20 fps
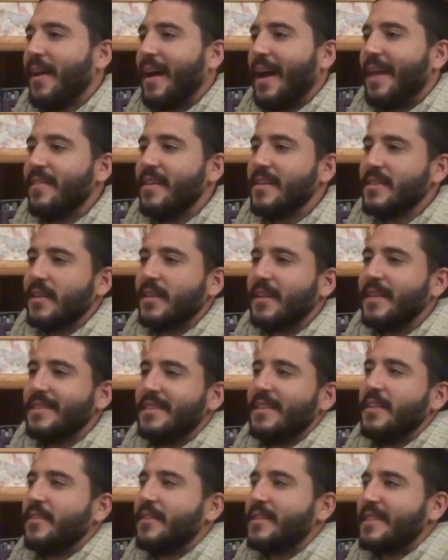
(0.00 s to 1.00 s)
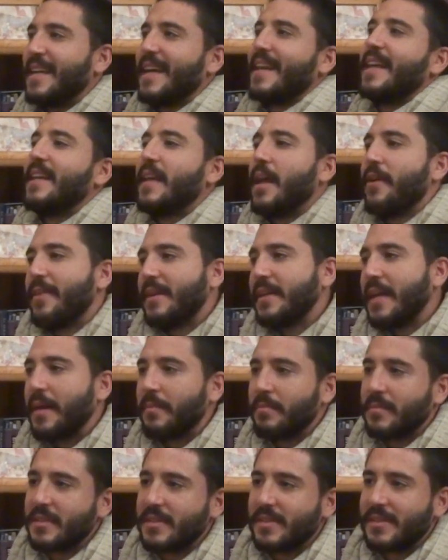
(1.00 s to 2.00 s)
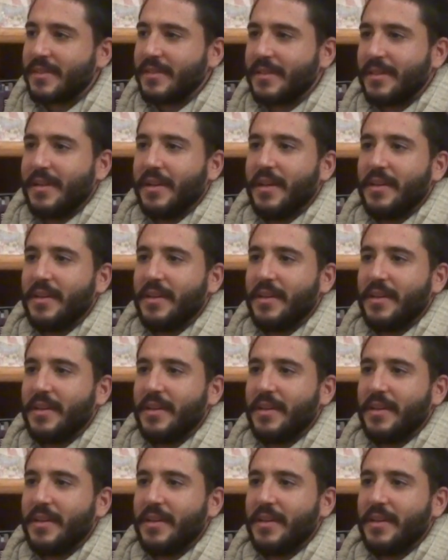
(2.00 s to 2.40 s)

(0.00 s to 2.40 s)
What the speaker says: And these are considered secondary names,